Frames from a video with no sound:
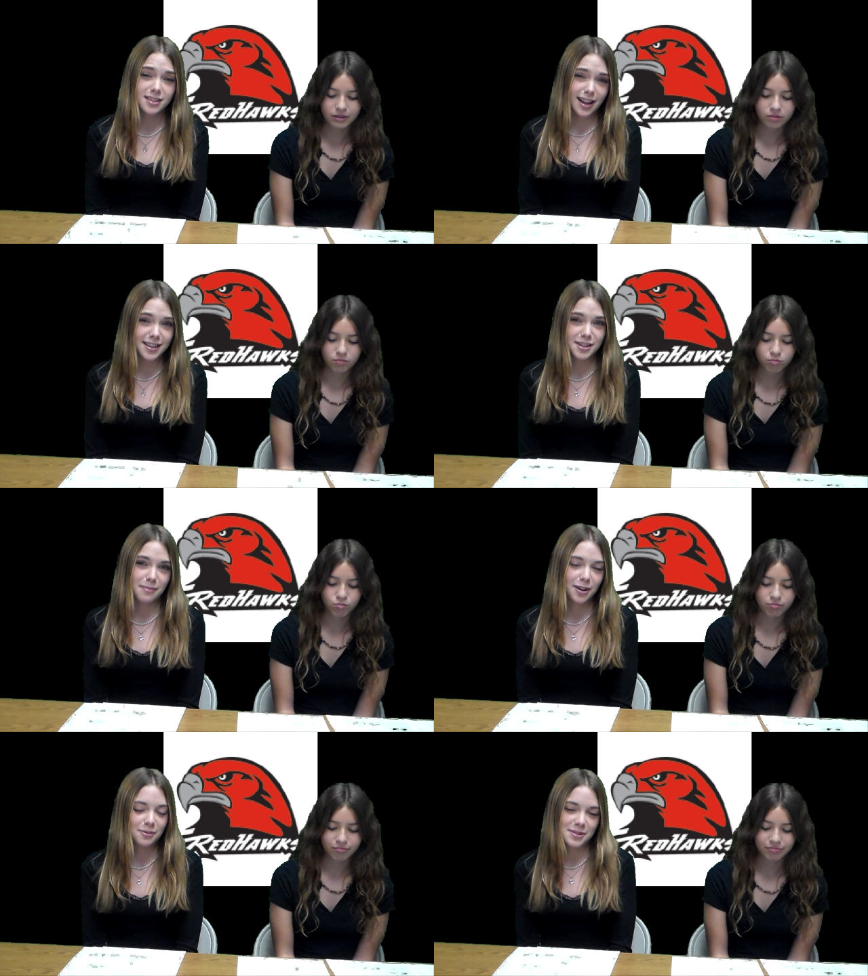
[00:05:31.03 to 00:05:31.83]
Speaker 1: you a
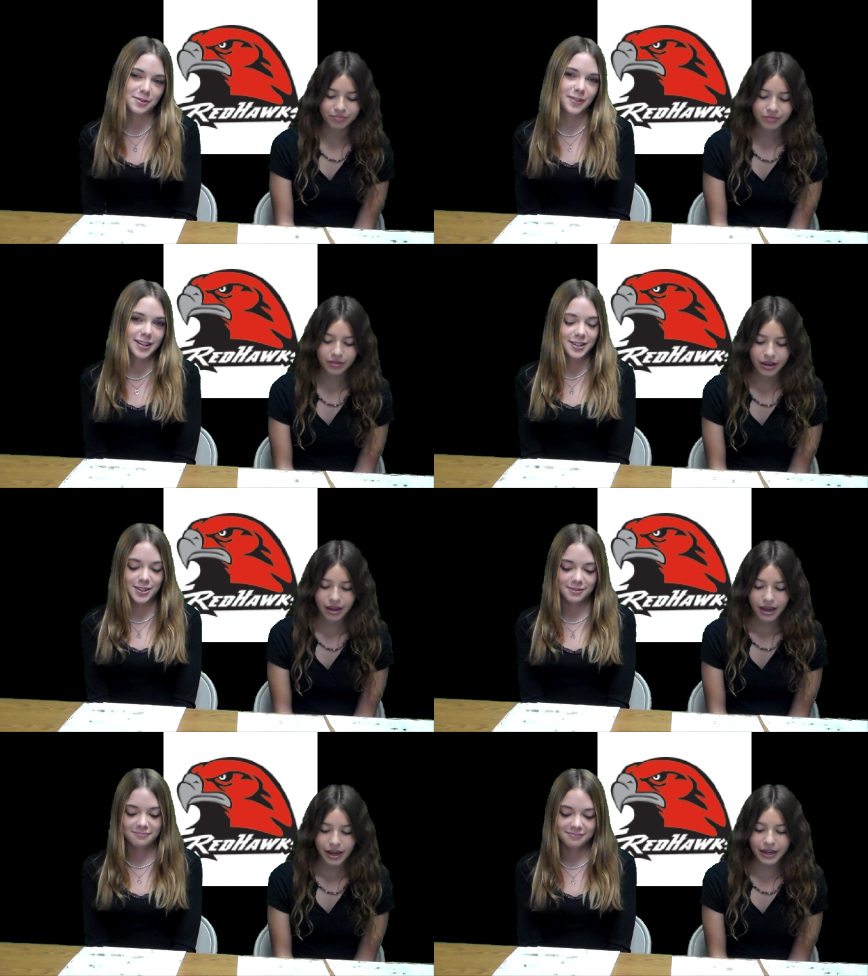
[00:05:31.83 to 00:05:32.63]
snazzy medal when you
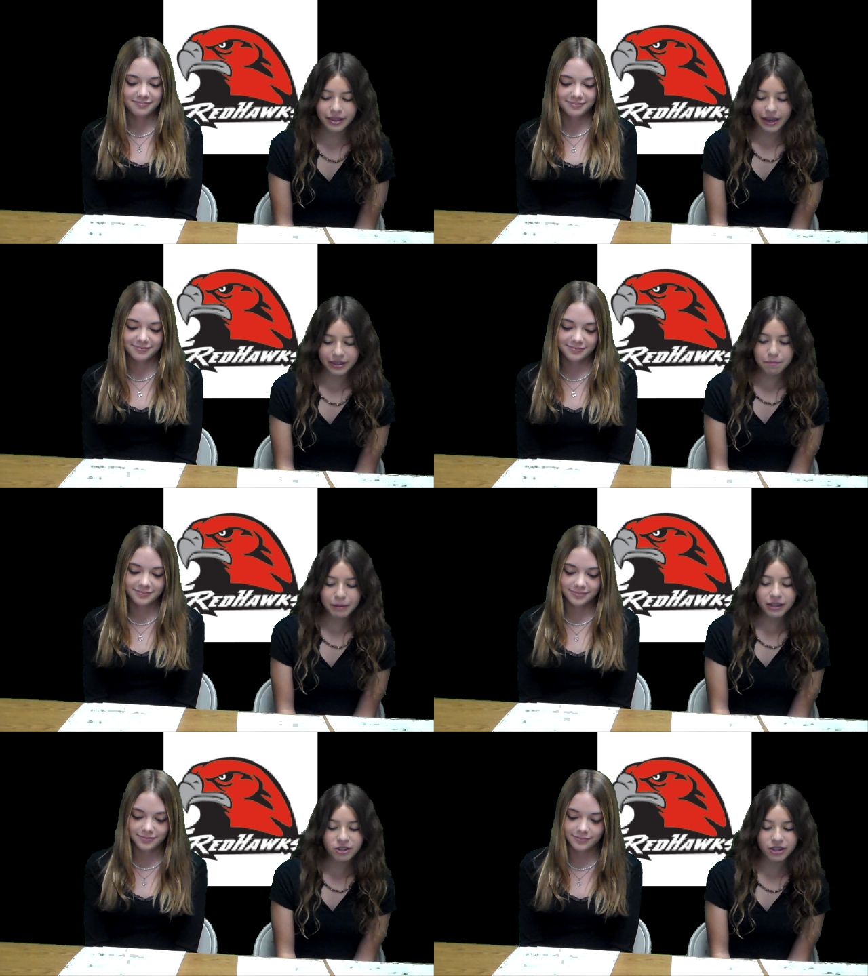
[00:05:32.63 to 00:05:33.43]
finish.
Speaker 2: And like the
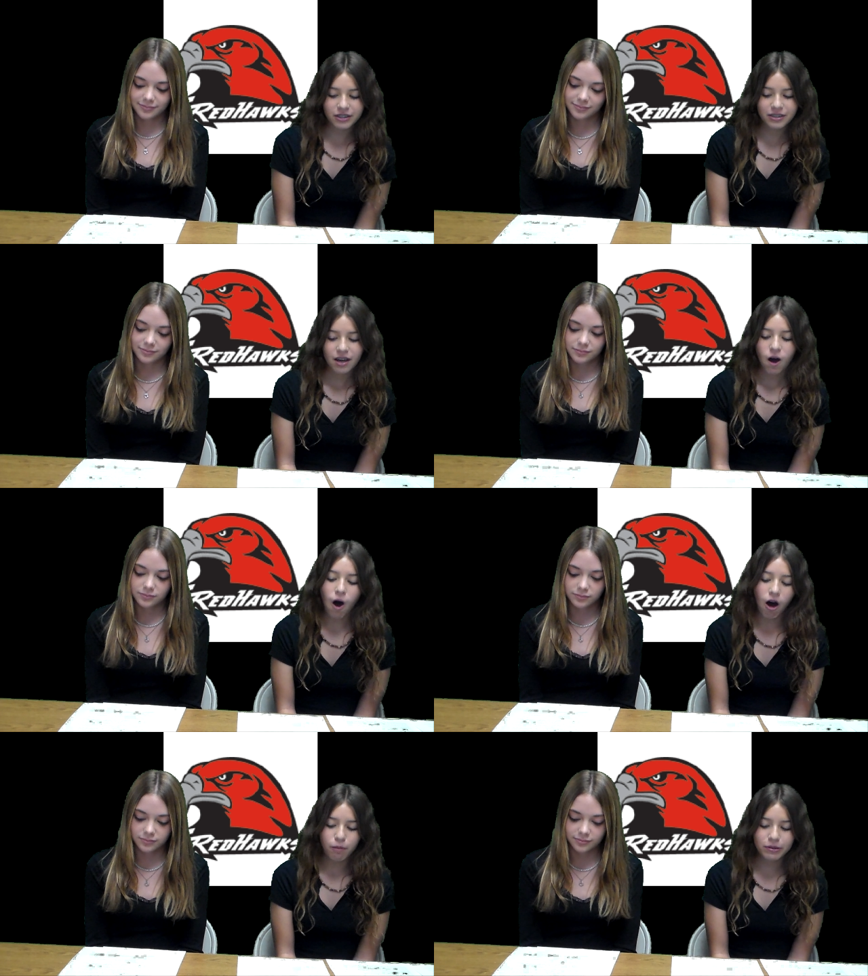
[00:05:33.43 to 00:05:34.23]
pink shirts,
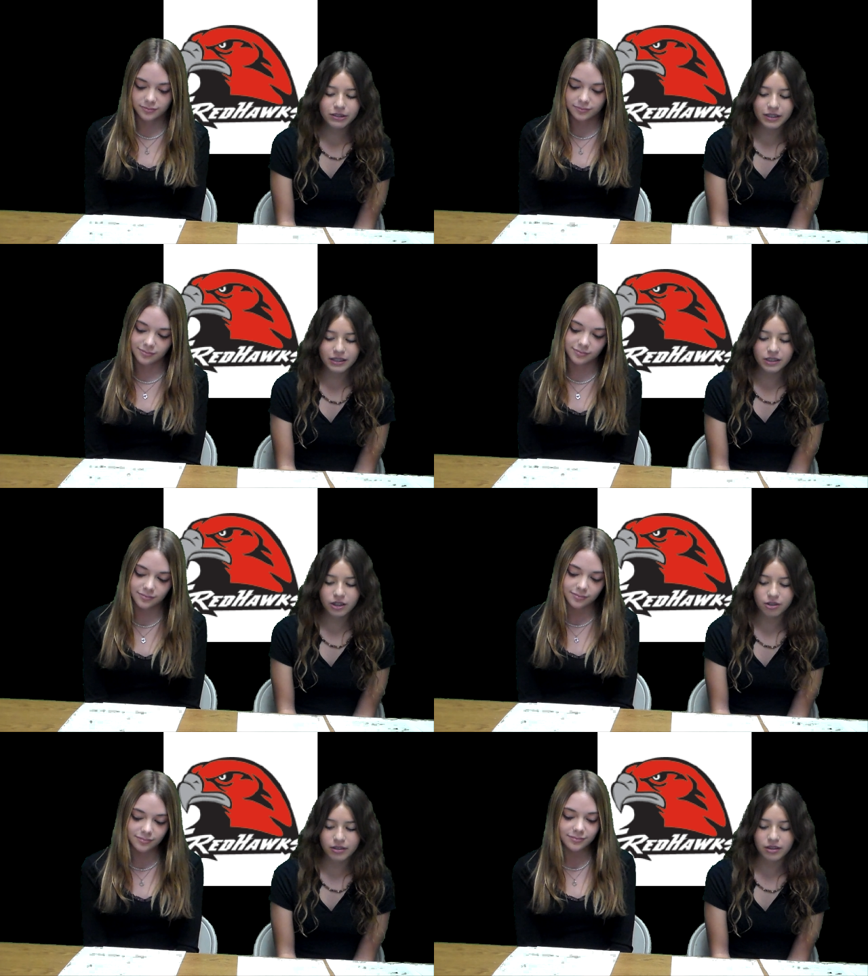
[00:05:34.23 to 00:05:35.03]
all proceeds
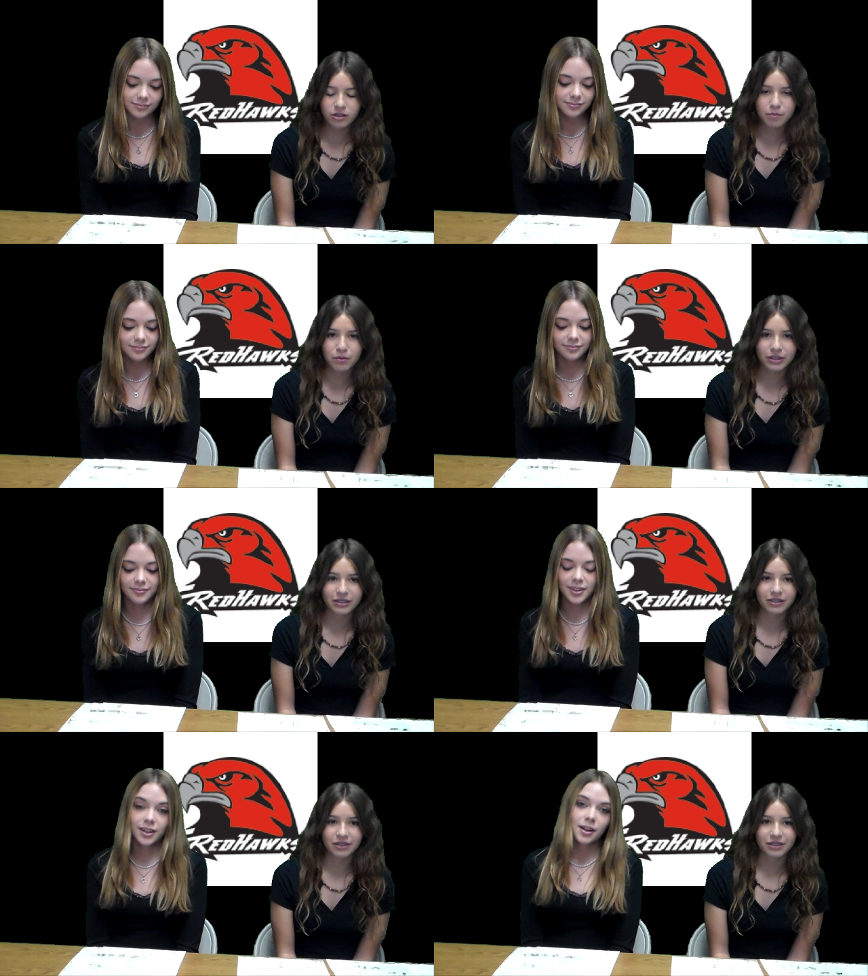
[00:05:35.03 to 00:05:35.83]
go to the
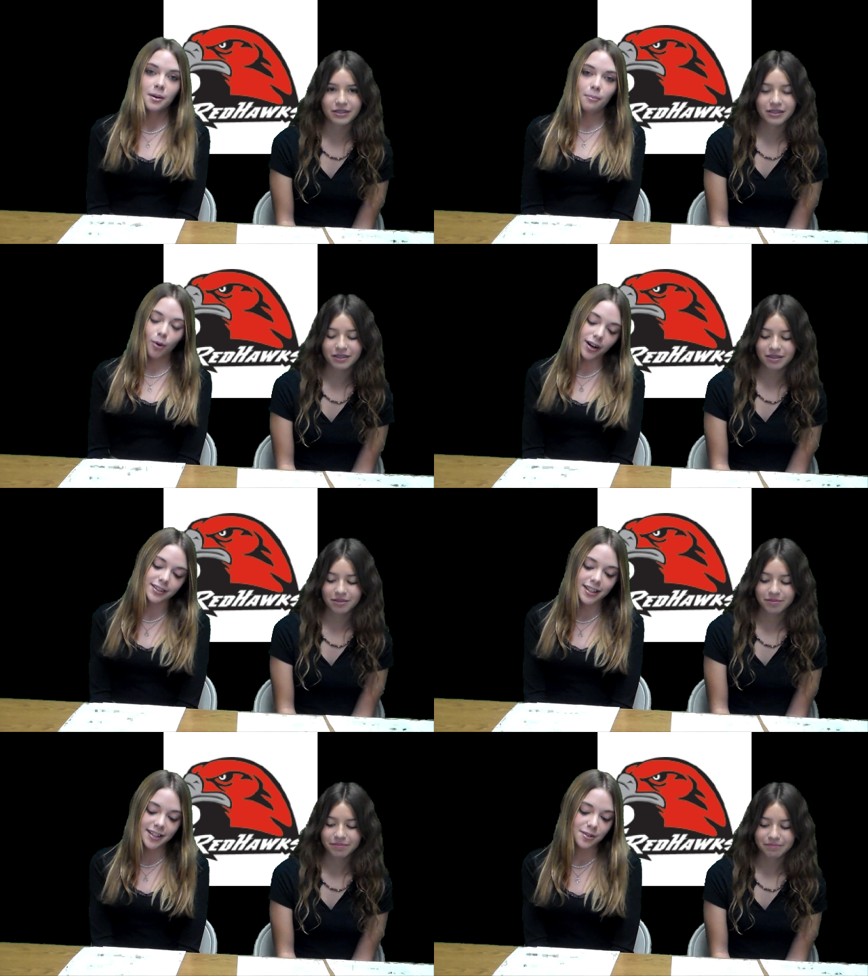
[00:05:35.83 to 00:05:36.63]
support sisters.
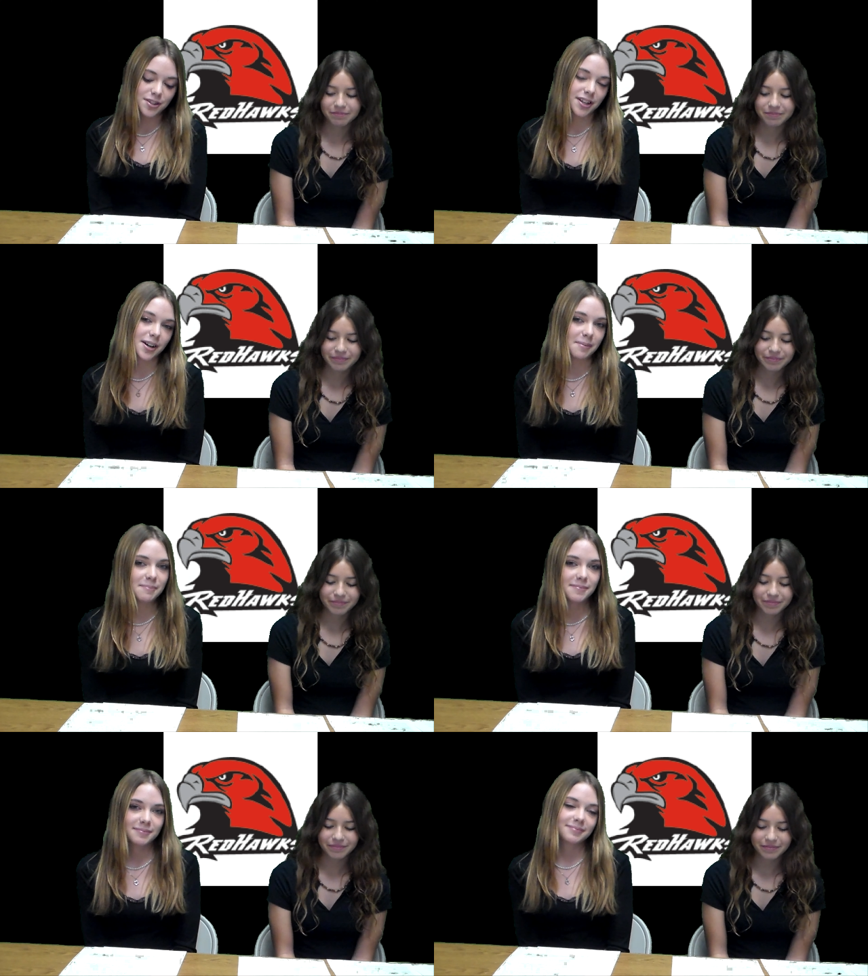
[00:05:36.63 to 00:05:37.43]
More details to
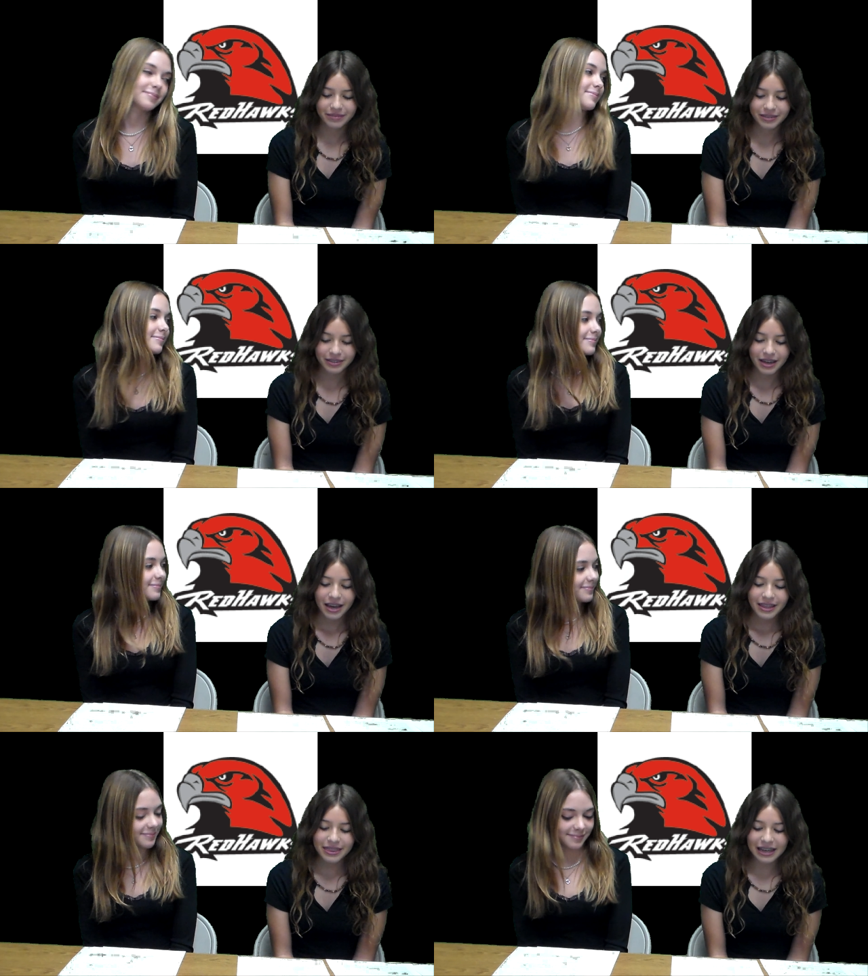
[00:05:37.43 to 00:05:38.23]
come.
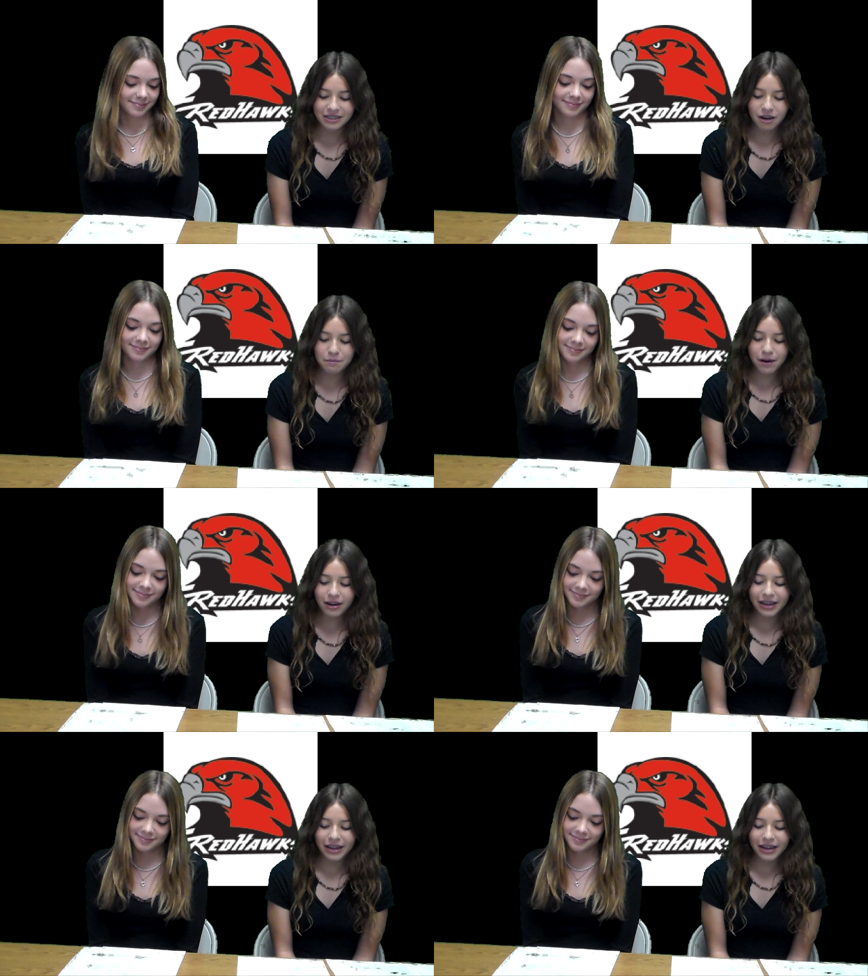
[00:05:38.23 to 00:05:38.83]
That's our